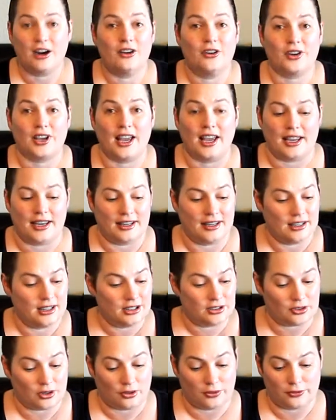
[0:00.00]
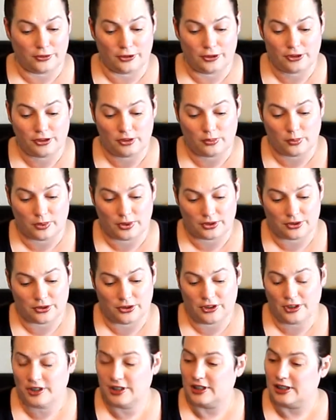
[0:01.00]
Okay, so first what
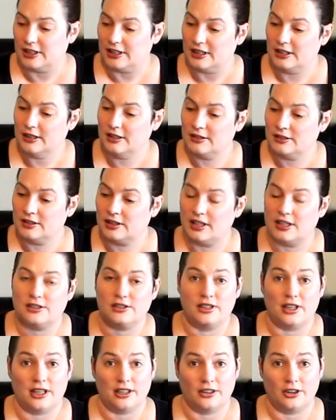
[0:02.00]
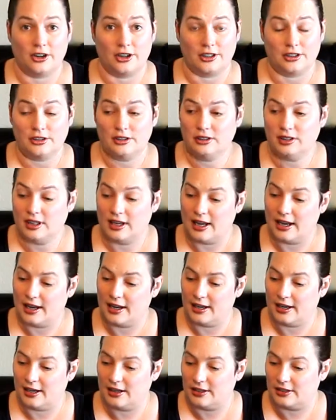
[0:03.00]
you're going to need is an egg carton,
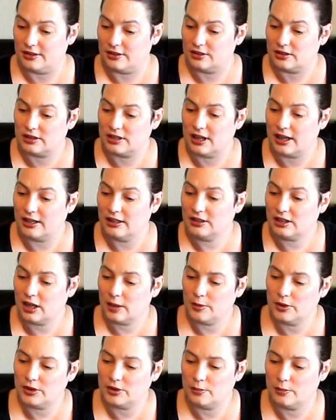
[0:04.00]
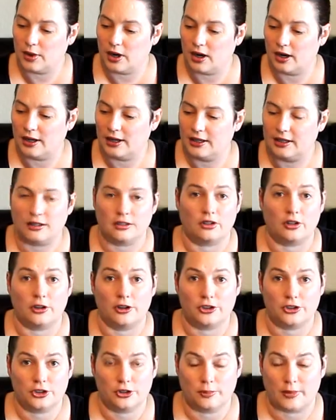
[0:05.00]
and anytime you can buy in
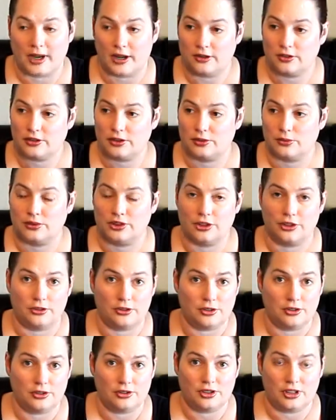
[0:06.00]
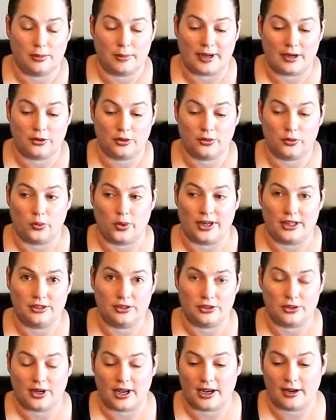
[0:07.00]
larger amounts it reduces the amount of
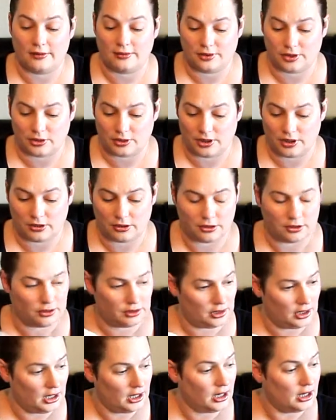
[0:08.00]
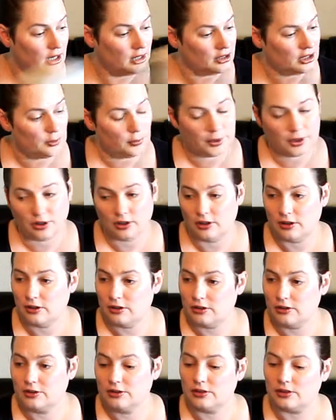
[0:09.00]
waste you have. So here's typical,
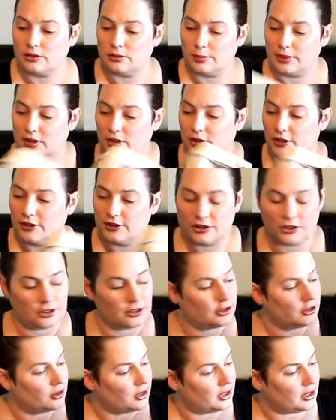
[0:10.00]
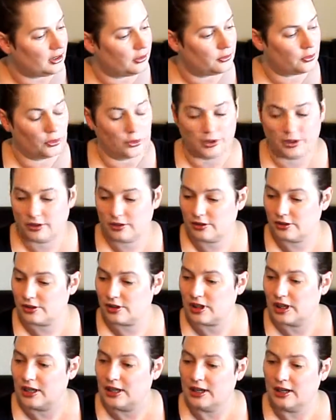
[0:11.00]
a little bit larger, and then of course
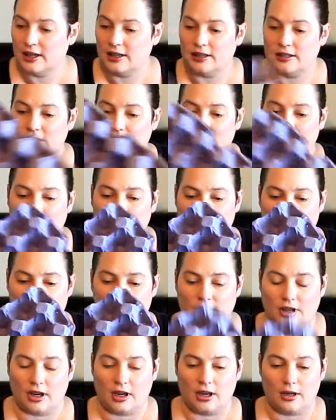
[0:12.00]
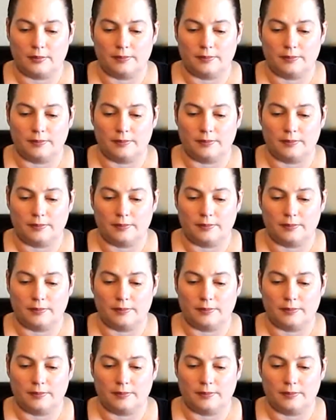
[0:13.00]
these